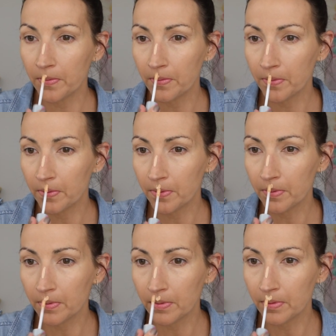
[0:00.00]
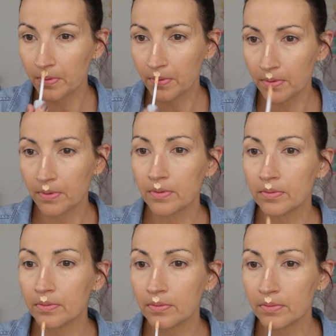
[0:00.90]

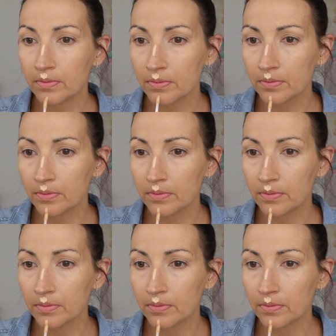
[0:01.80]
(no one is talking)